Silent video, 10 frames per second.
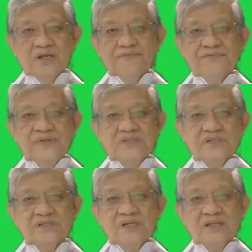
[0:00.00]
if this
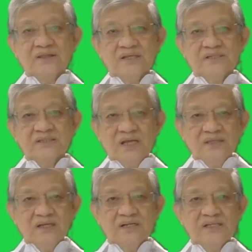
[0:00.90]
is not the
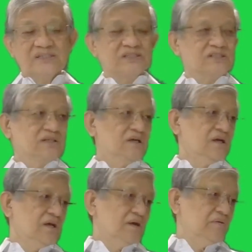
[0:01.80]
standard? This is
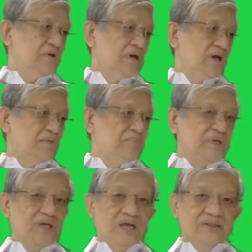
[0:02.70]

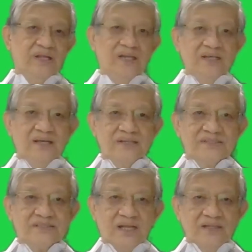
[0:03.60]
beyond the legal
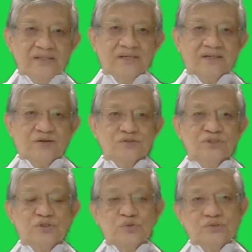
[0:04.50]
standard,
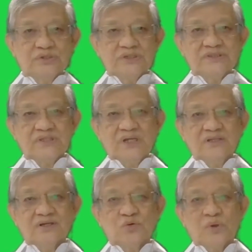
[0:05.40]
constitutional
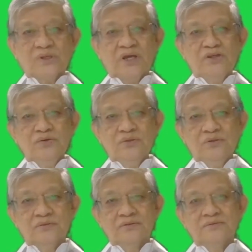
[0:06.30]
standard. What can you
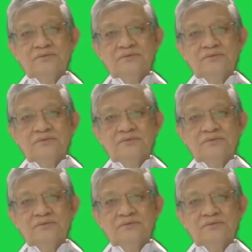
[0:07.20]
do?